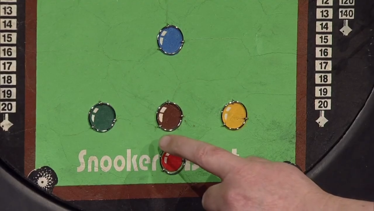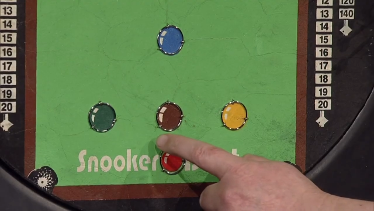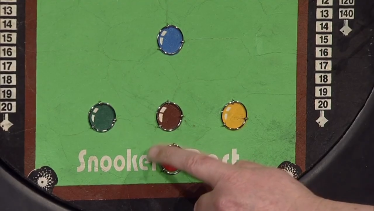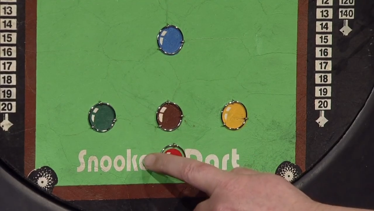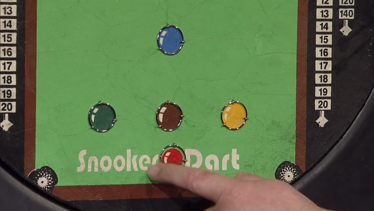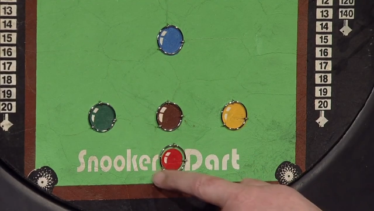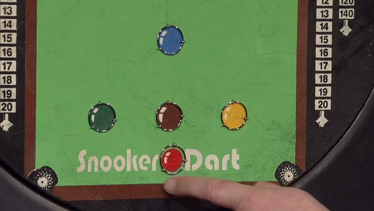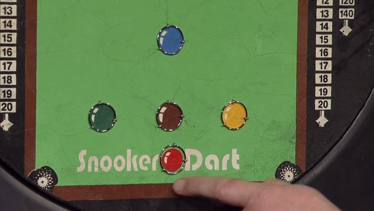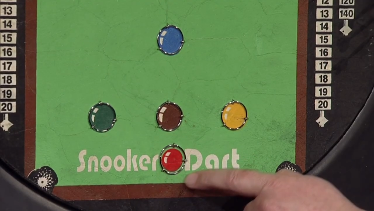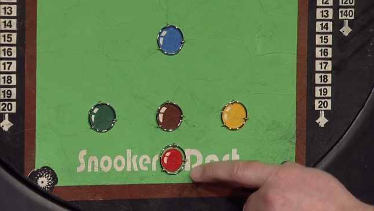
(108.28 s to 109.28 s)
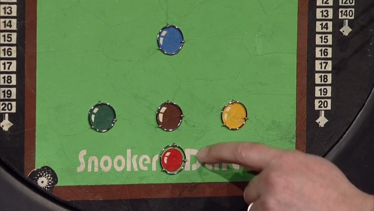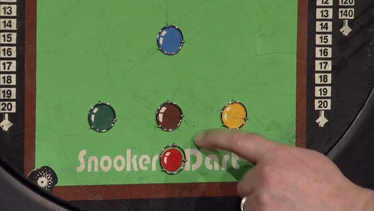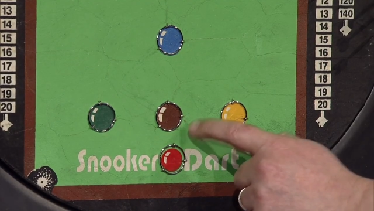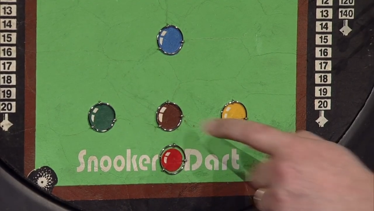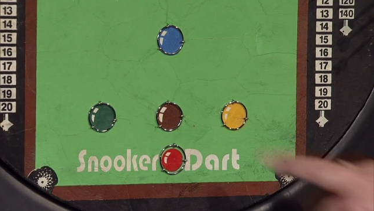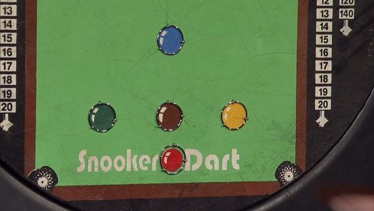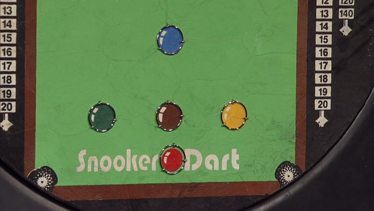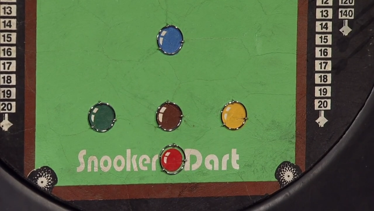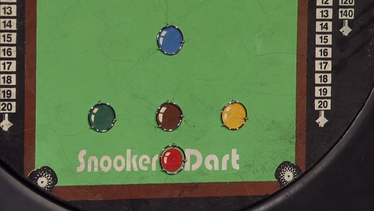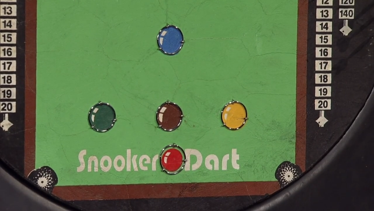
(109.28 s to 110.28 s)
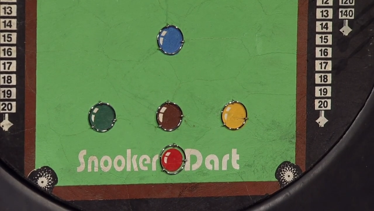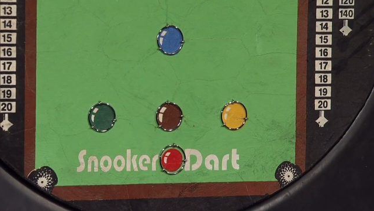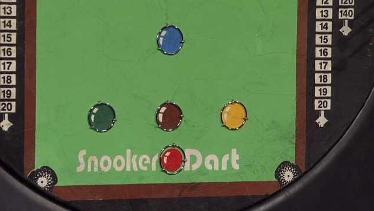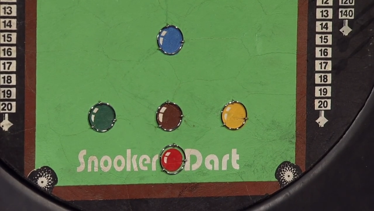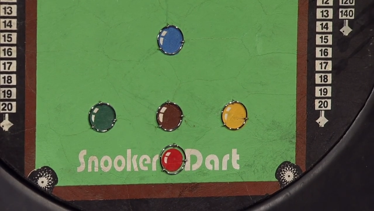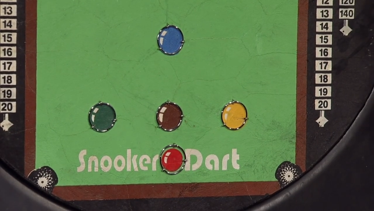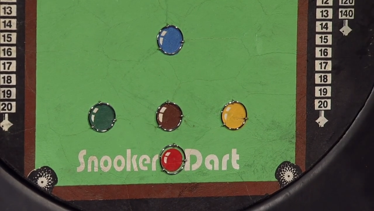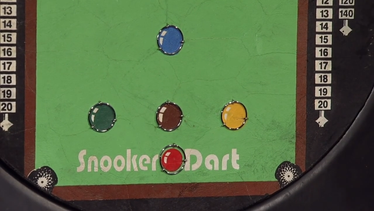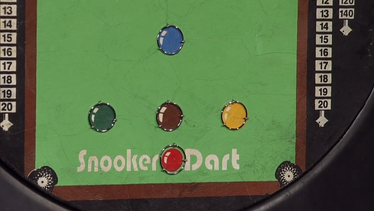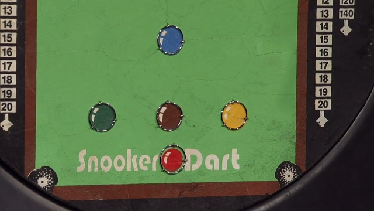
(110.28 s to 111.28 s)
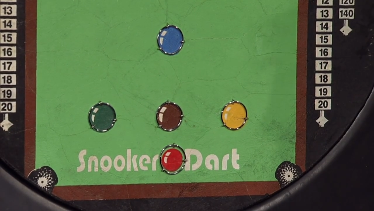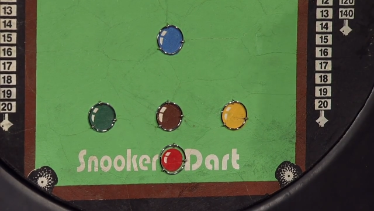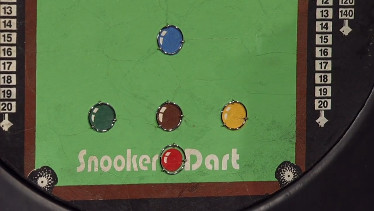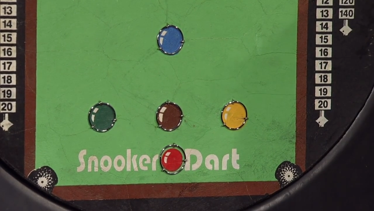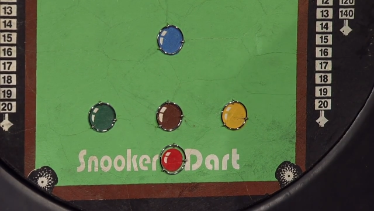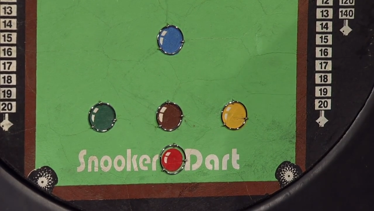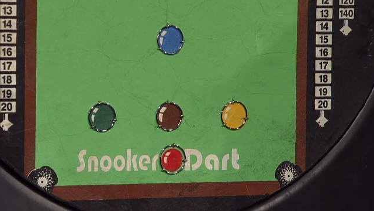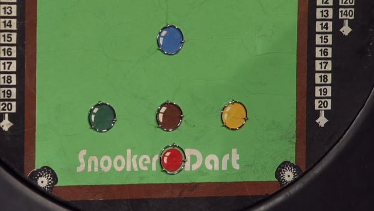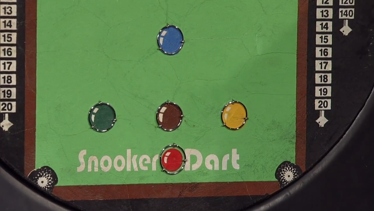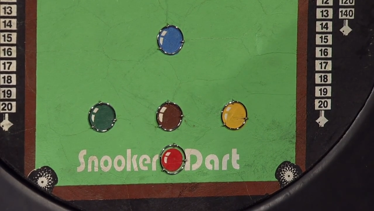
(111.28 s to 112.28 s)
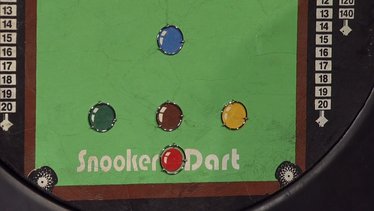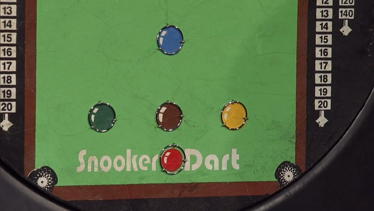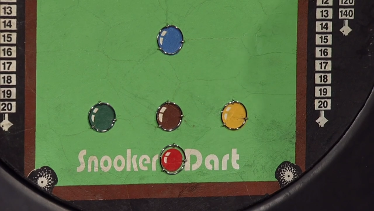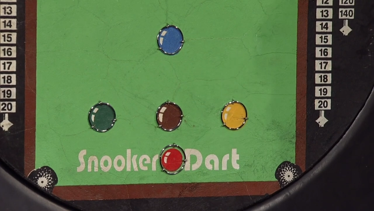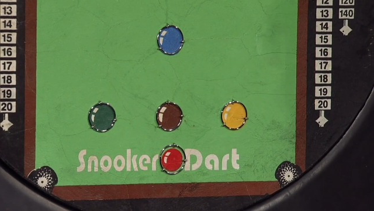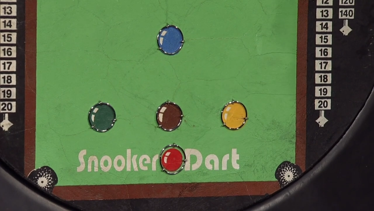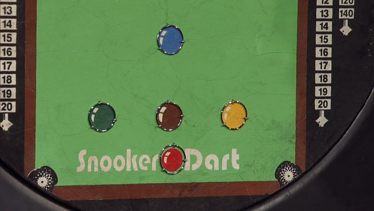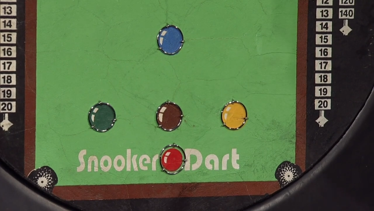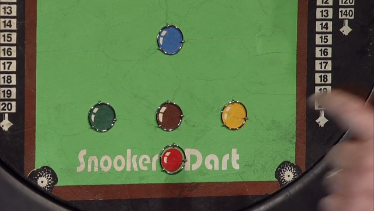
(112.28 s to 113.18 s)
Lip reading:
No face is visible, so there are no lips to read.